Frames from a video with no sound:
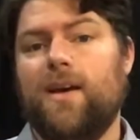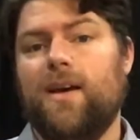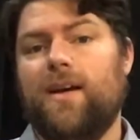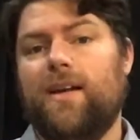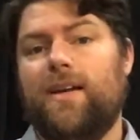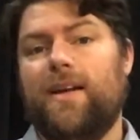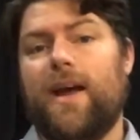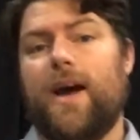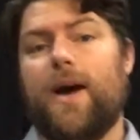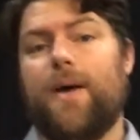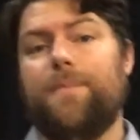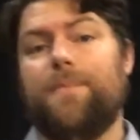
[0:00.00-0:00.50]

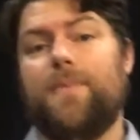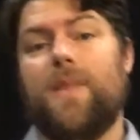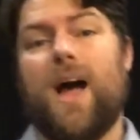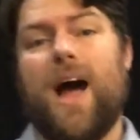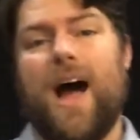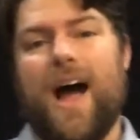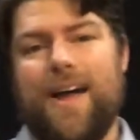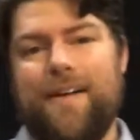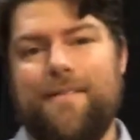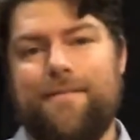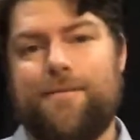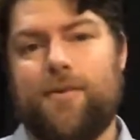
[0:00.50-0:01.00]
Now,
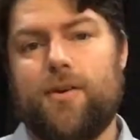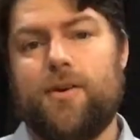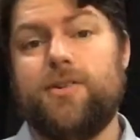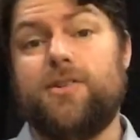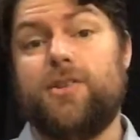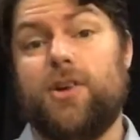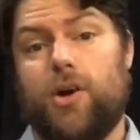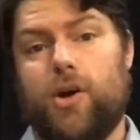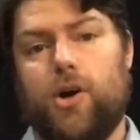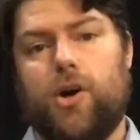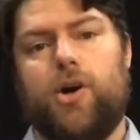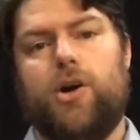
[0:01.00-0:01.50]
I first
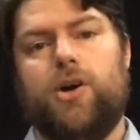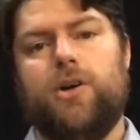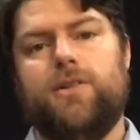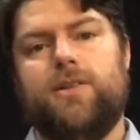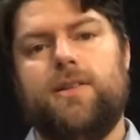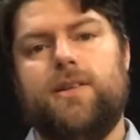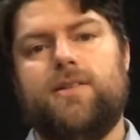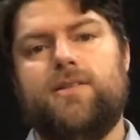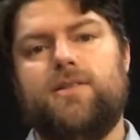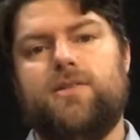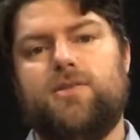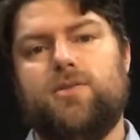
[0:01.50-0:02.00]
heard
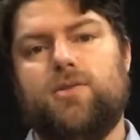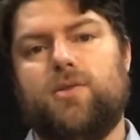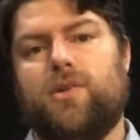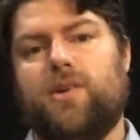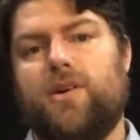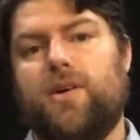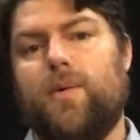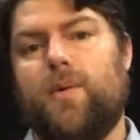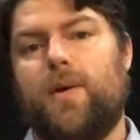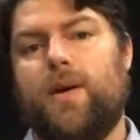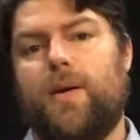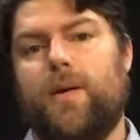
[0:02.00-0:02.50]
this
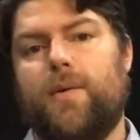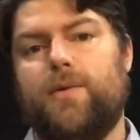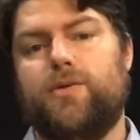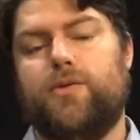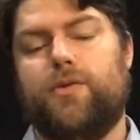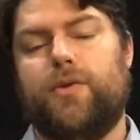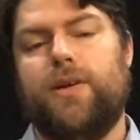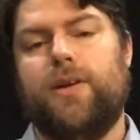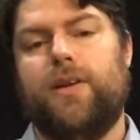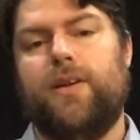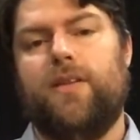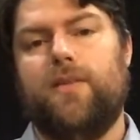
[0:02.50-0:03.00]
story when I was
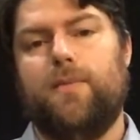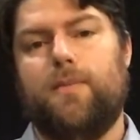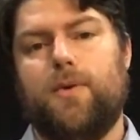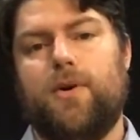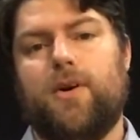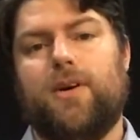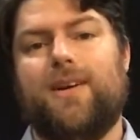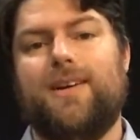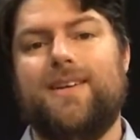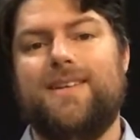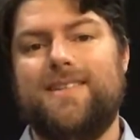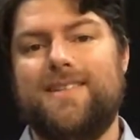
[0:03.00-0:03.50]
reading the book